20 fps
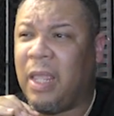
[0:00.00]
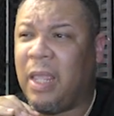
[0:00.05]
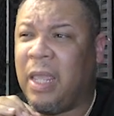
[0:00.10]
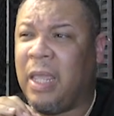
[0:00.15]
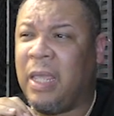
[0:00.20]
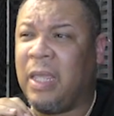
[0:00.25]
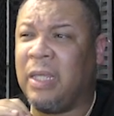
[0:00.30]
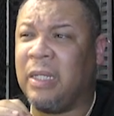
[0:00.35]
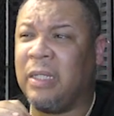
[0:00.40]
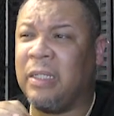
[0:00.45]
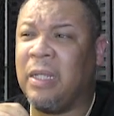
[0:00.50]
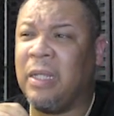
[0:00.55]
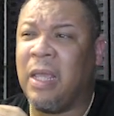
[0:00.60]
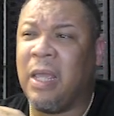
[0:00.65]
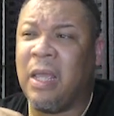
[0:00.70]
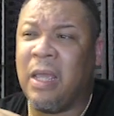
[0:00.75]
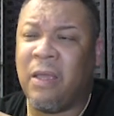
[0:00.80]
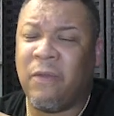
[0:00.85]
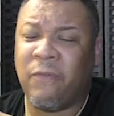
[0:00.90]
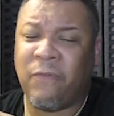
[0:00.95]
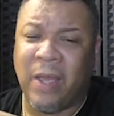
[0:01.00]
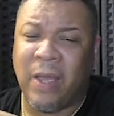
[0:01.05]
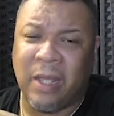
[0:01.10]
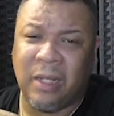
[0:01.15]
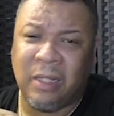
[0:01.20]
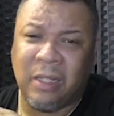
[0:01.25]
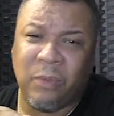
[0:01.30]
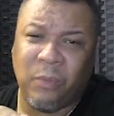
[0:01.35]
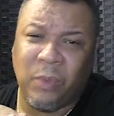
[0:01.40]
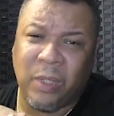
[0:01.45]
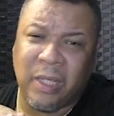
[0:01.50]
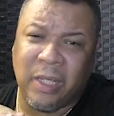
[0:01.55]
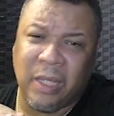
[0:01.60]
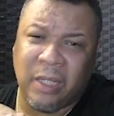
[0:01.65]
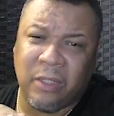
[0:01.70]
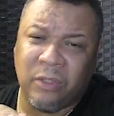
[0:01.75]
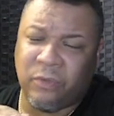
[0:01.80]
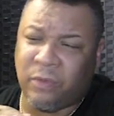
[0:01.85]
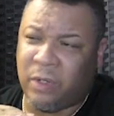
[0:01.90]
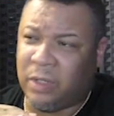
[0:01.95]
And finally, we
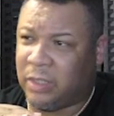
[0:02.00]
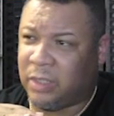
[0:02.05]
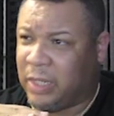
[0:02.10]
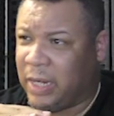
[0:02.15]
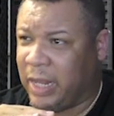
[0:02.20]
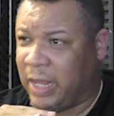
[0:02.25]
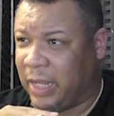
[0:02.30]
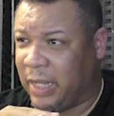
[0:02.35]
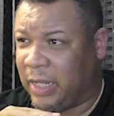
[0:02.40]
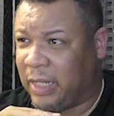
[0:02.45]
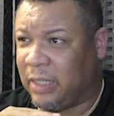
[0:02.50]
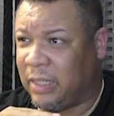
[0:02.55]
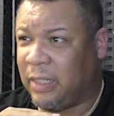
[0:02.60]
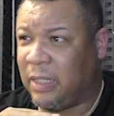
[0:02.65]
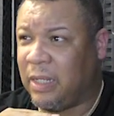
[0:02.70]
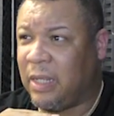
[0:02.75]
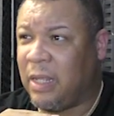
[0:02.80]
get Drunk Ned.